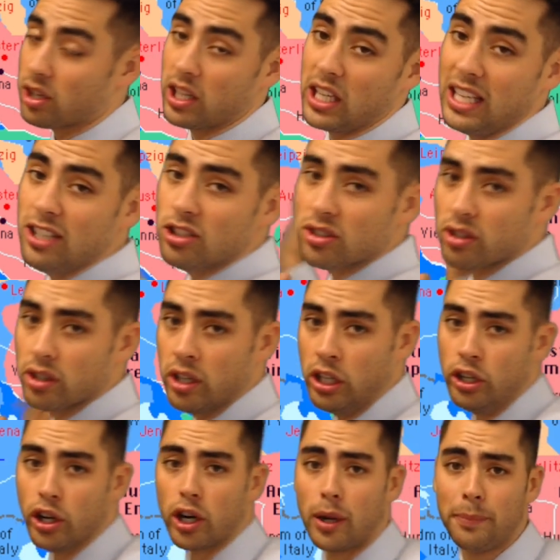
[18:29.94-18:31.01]
Eastern
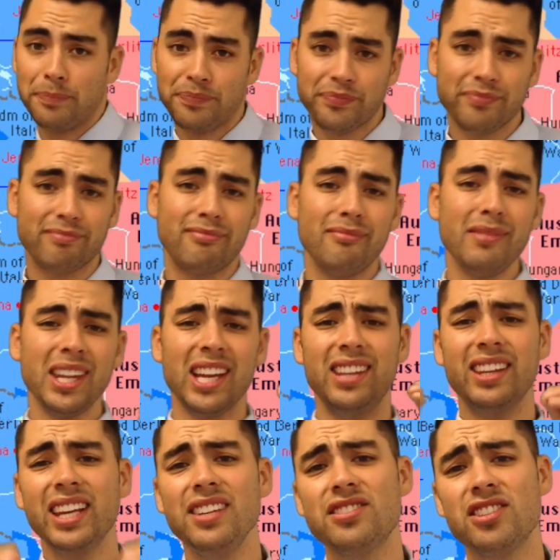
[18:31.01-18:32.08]
Europe. And
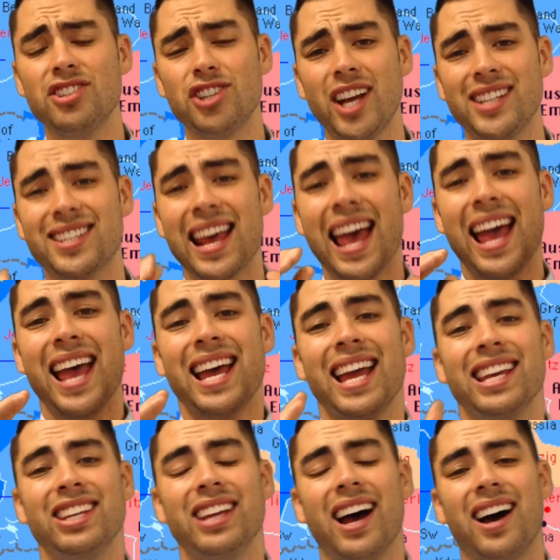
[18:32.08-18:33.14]
ladies and gents,
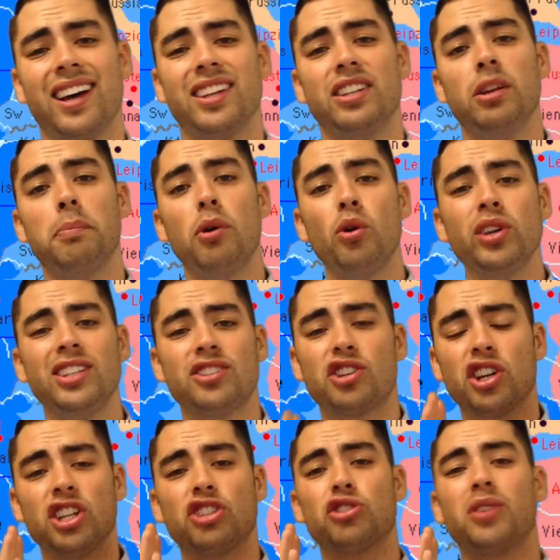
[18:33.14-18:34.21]
Napoleon is
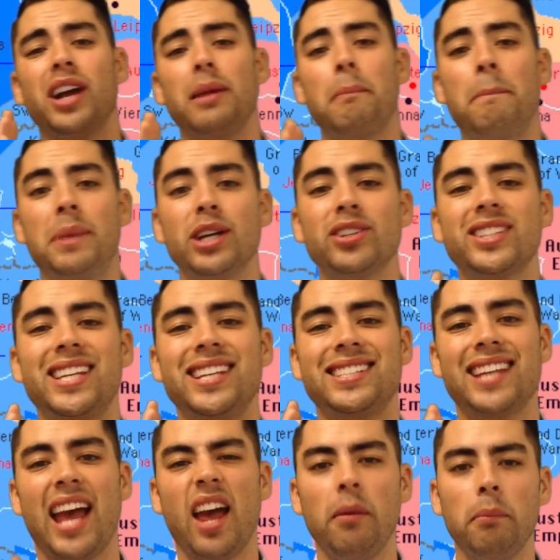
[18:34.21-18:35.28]
going to try and build
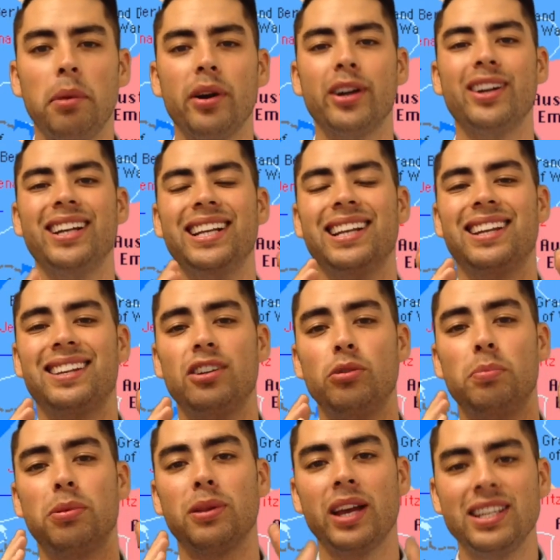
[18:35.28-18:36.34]
his empire into
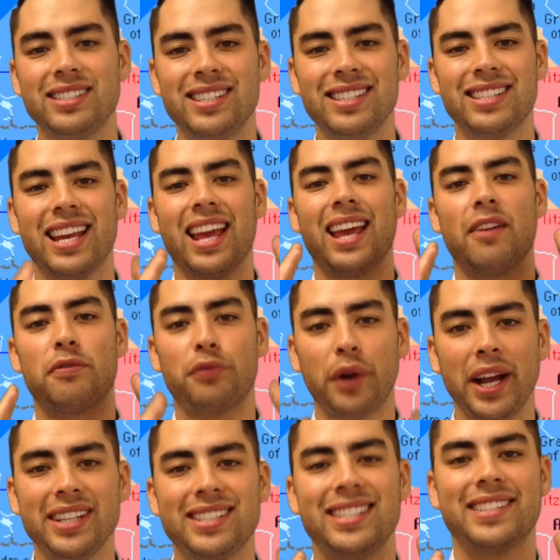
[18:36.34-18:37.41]
places
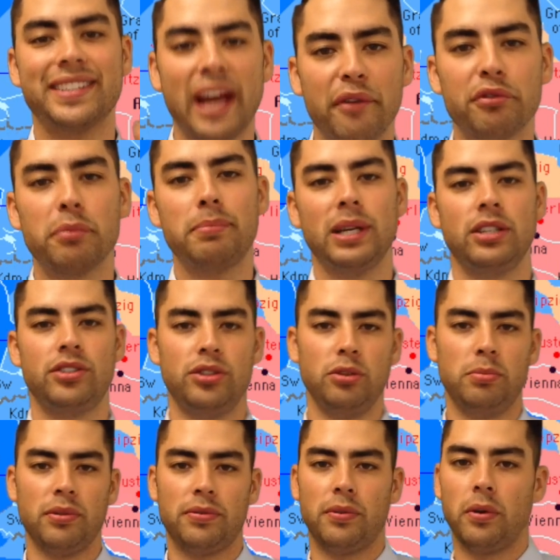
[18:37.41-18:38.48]
France has never been to
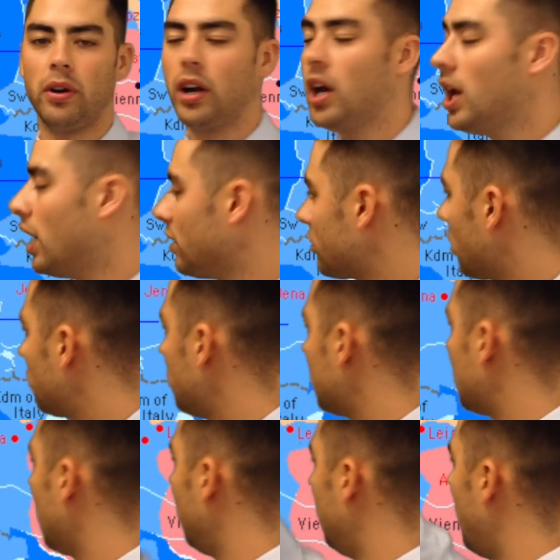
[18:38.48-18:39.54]
before, such as
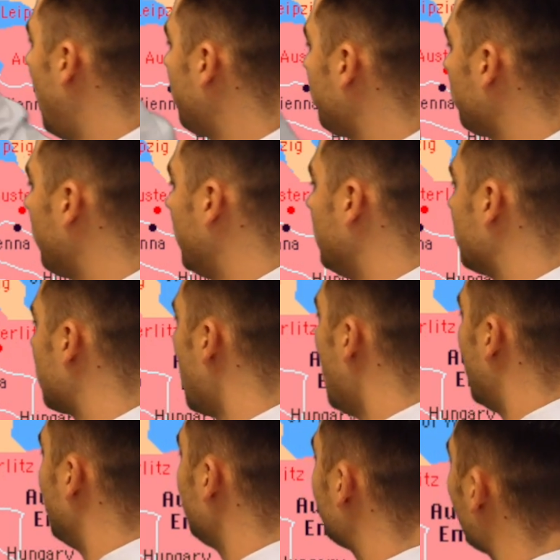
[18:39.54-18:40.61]
the Netherlands.
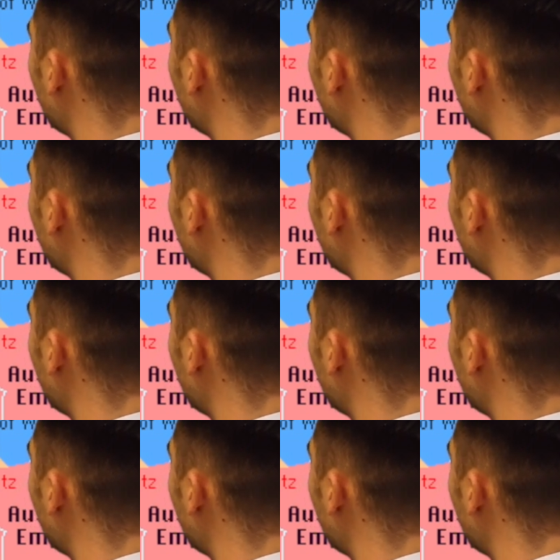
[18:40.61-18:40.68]
And he's going